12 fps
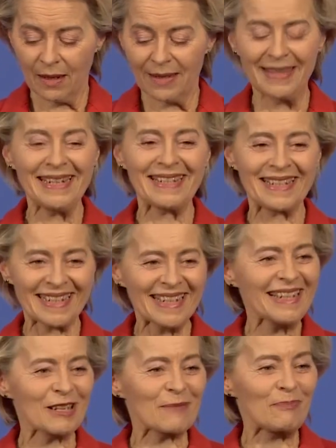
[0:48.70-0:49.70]
This
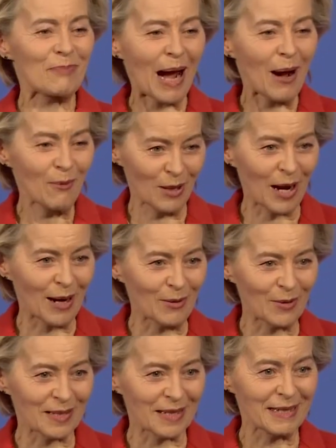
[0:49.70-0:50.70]
is a
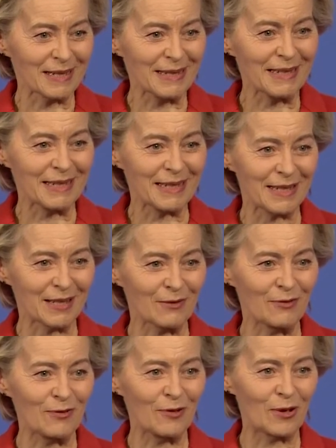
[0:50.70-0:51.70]
powerhouse indeed
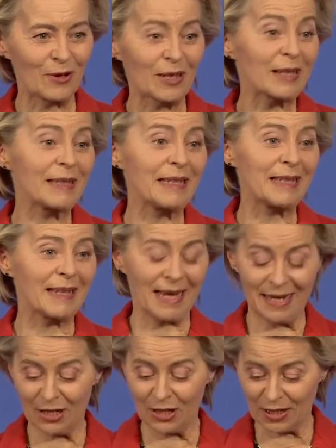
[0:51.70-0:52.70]
for clean
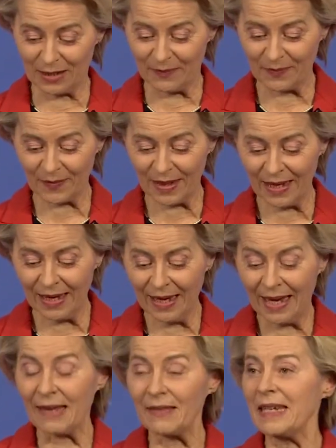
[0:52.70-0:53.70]
energy
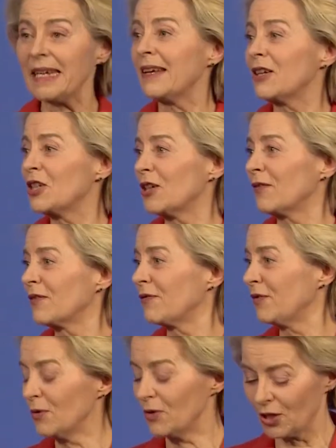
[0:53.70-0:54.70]
and the energy of the
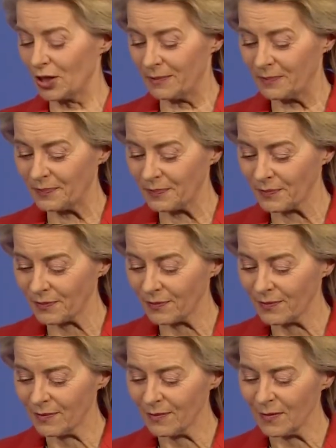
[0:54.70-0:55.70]
future.
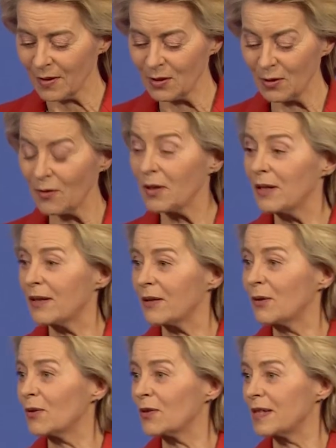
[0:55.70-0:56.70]
So the
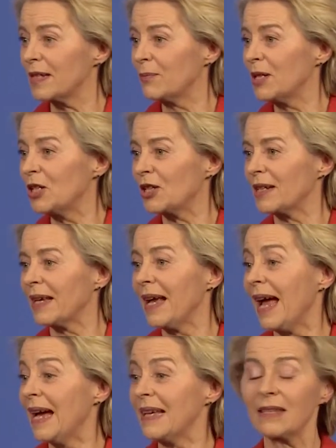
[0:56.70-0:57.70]
North Sea region
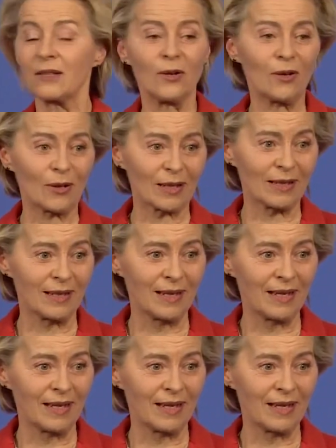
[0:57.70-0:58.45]
has it all.